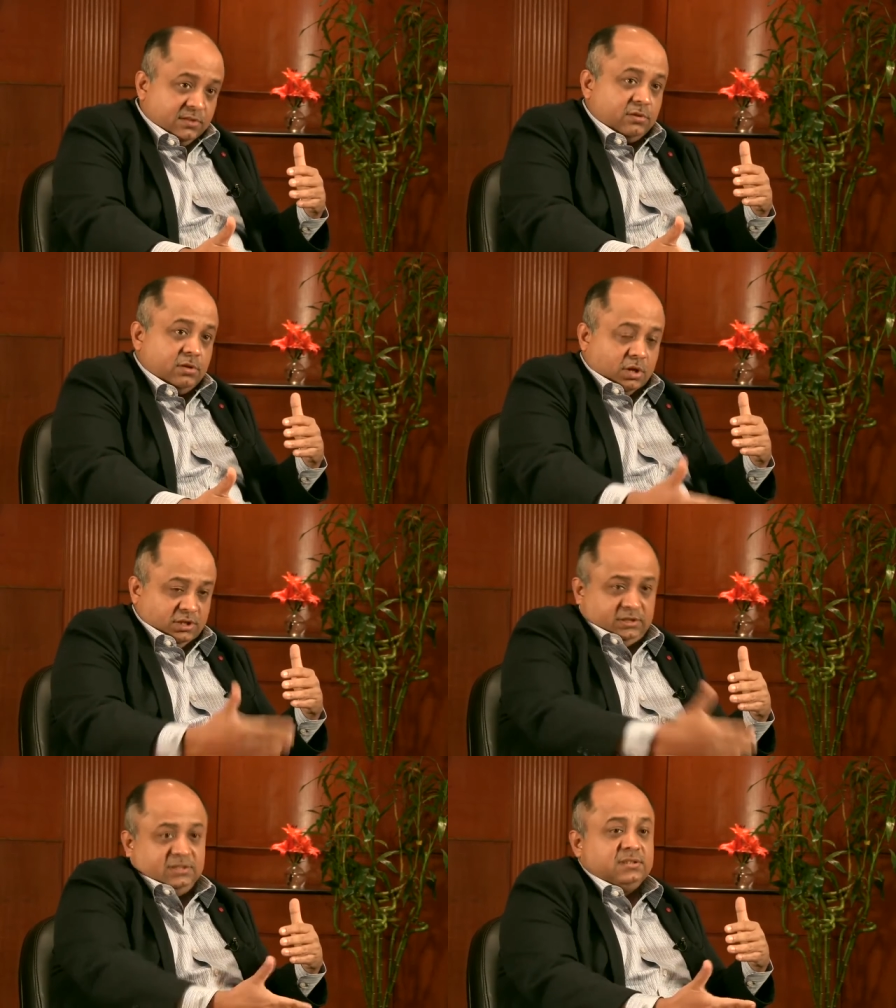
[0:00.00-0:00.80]
So
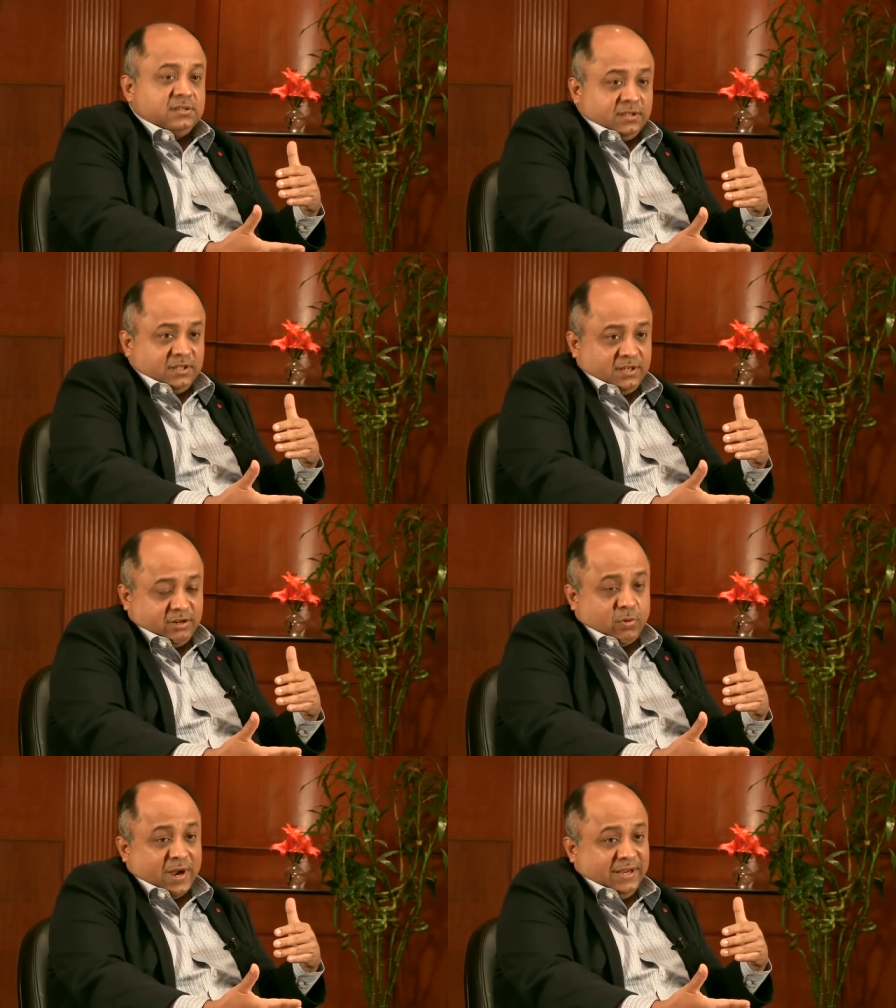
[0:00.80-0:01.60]
not just
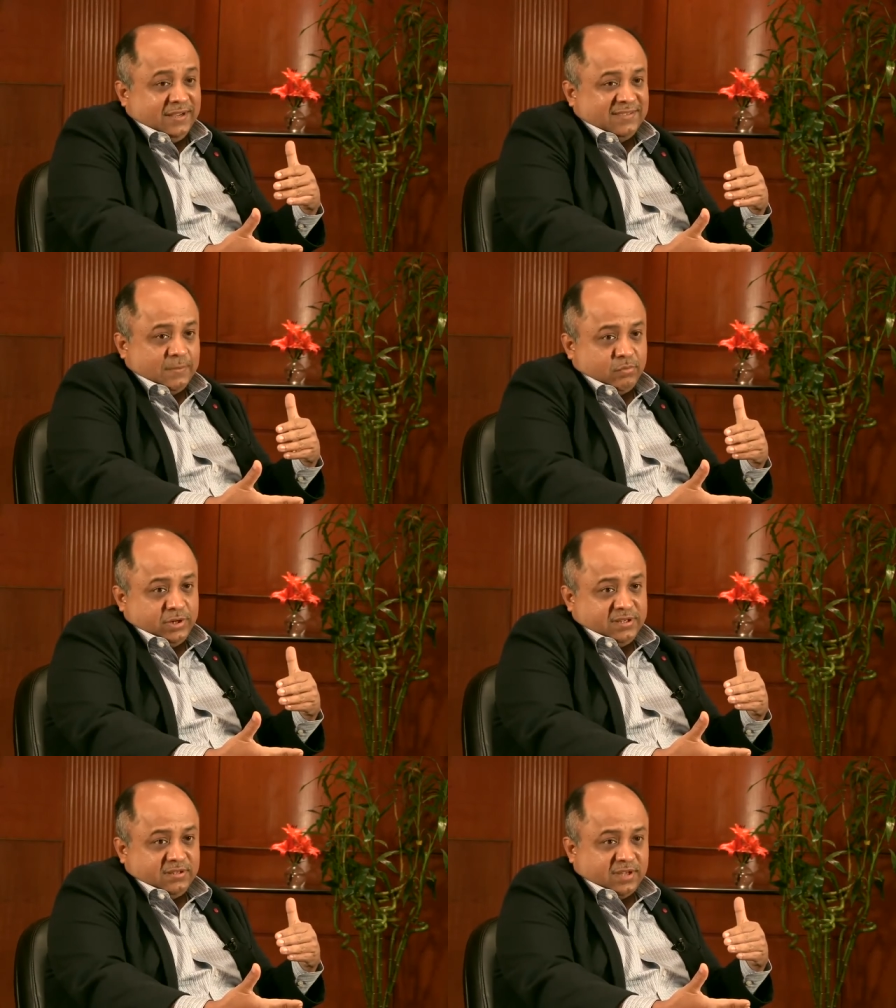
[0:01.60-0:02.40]
requiring a
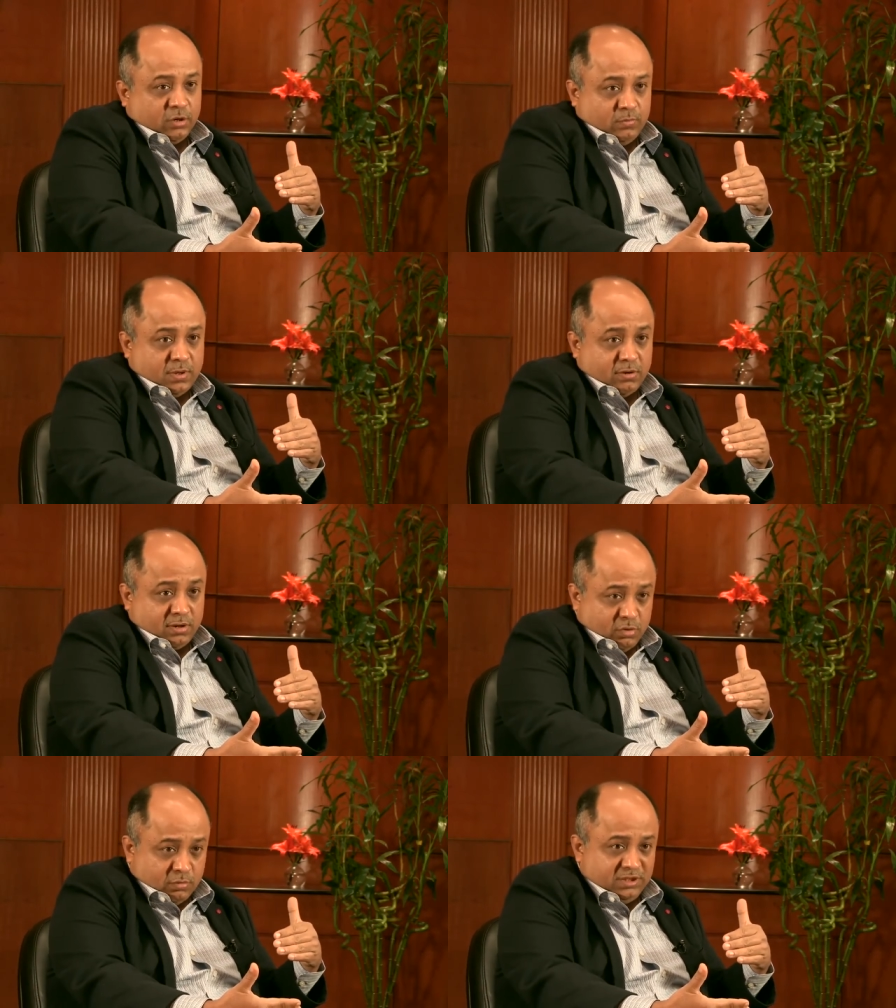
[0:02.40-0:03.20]
separate sound bar
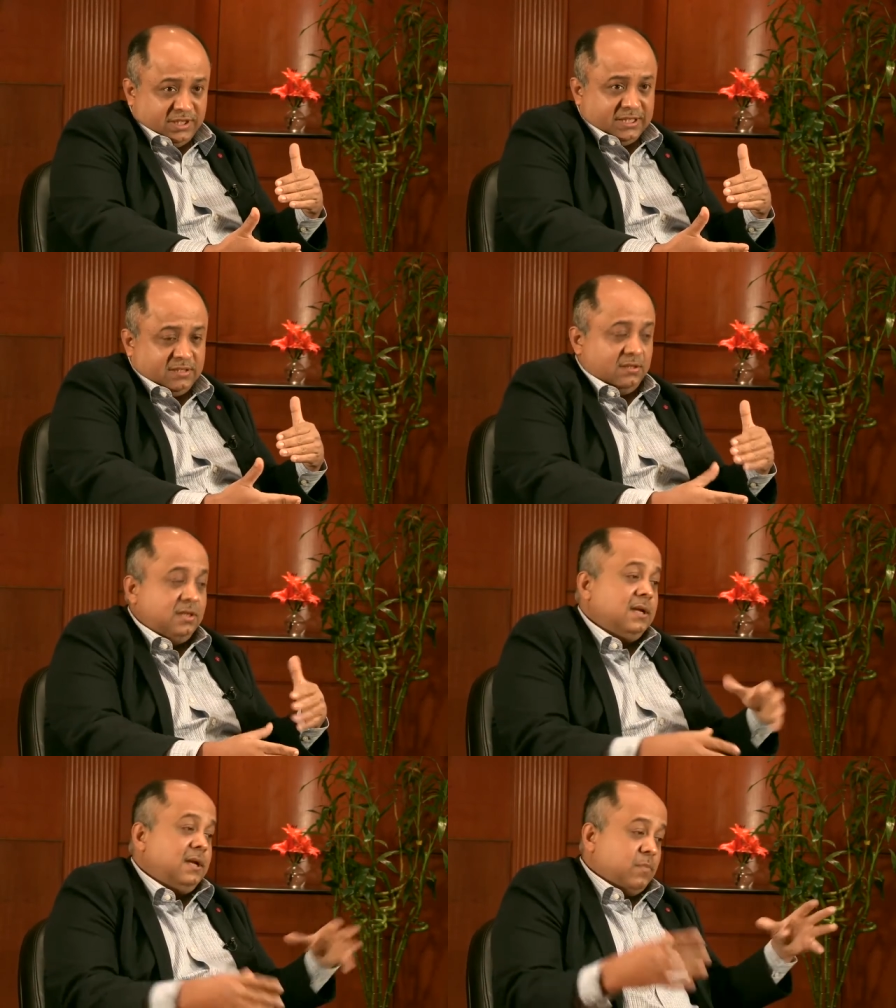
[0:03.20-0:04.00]
or a home
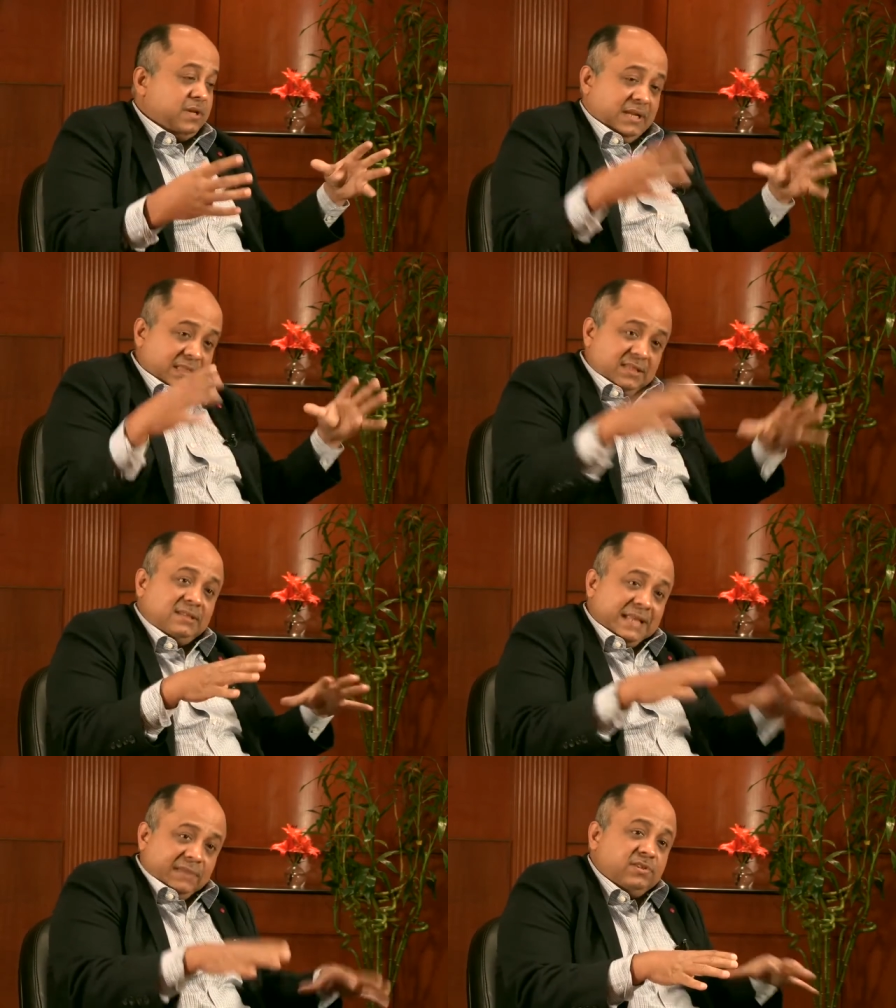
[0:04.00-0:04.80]
theater, but in
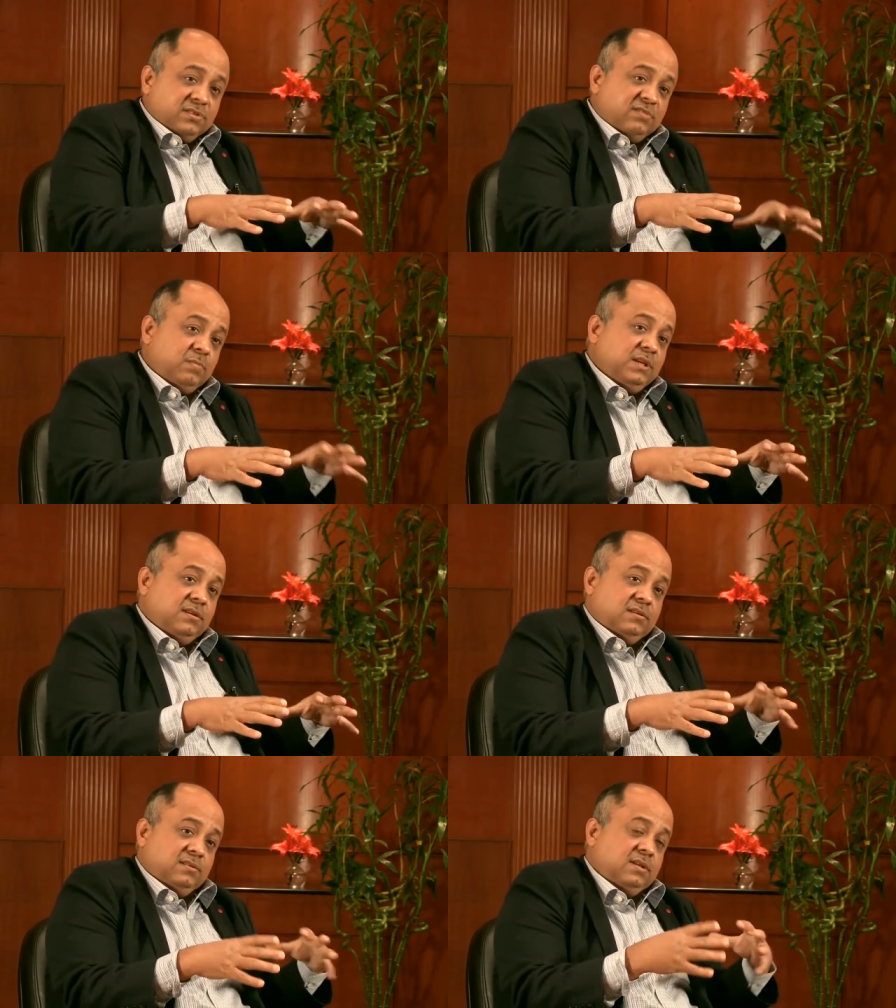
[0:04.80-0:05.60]
the television
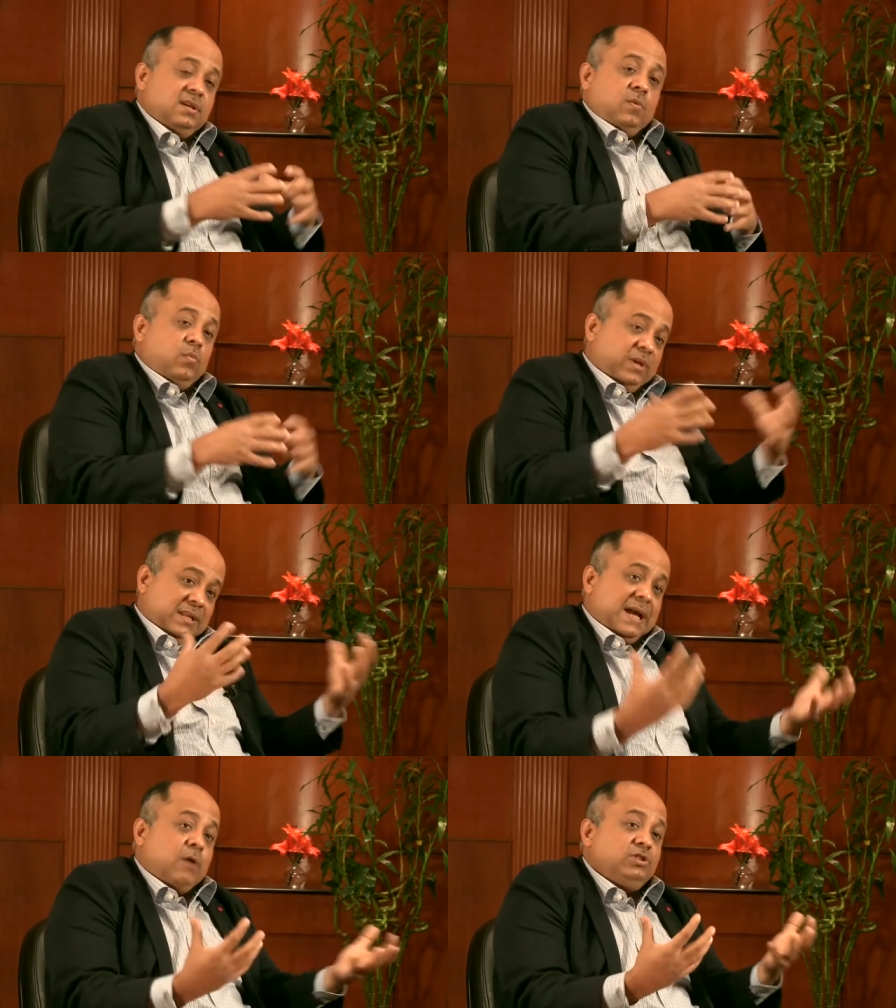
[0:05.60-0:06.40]
speakers, we
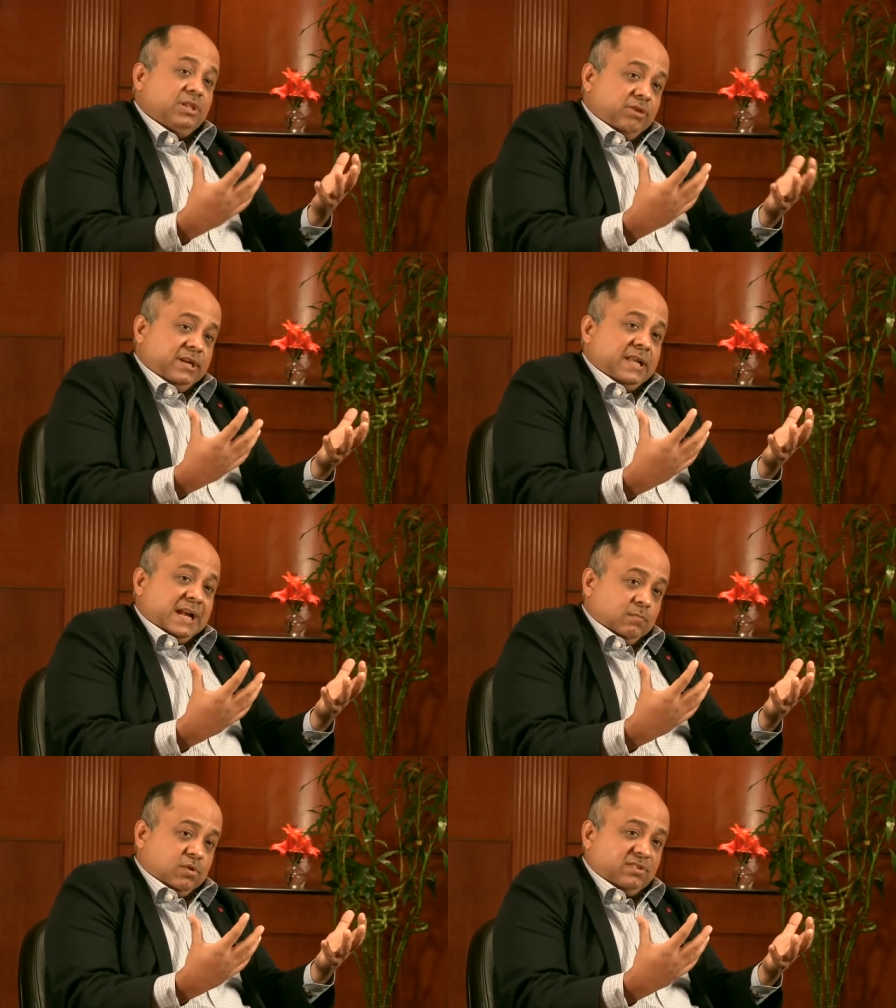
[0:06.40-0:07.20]
can now generate an
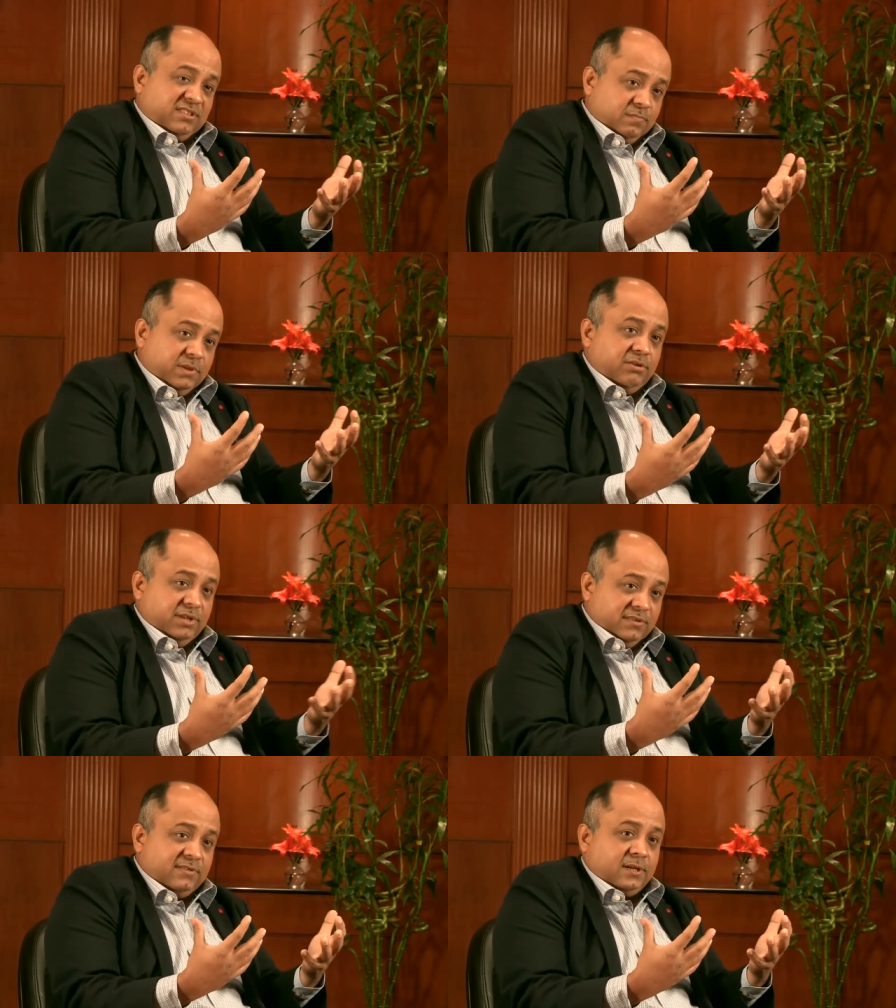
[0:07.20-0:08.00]
Atmos
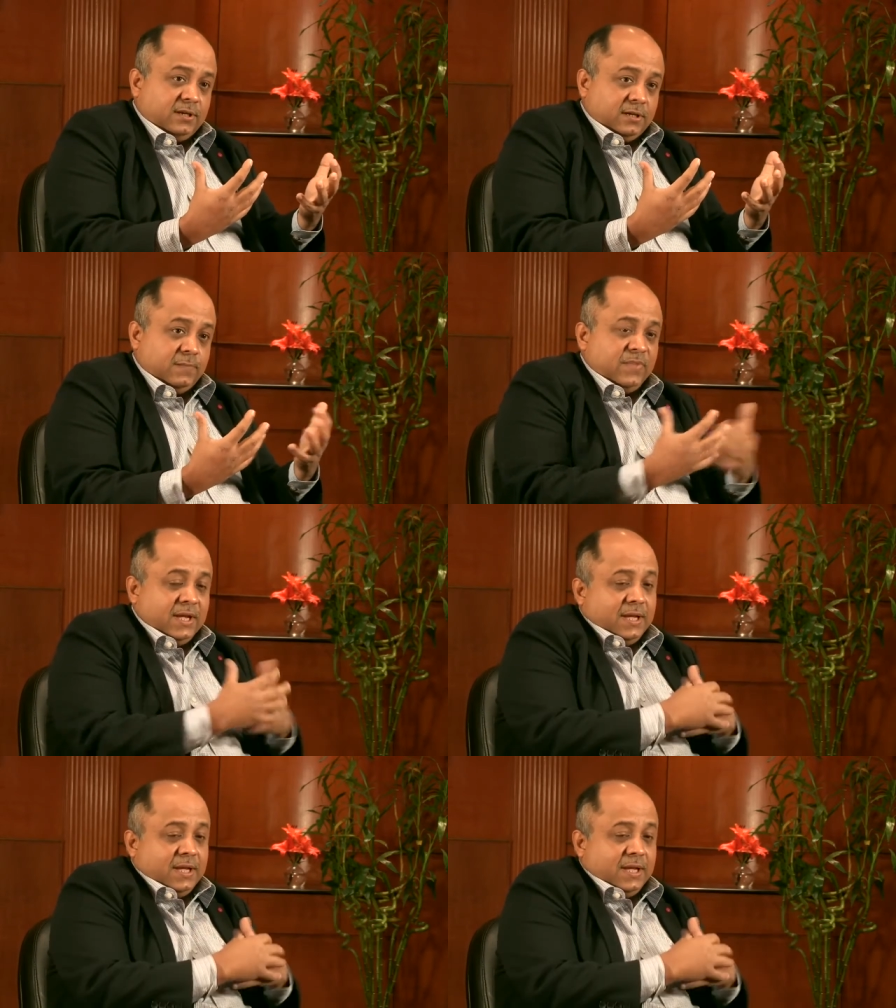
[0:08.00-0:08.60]
experience. Uh,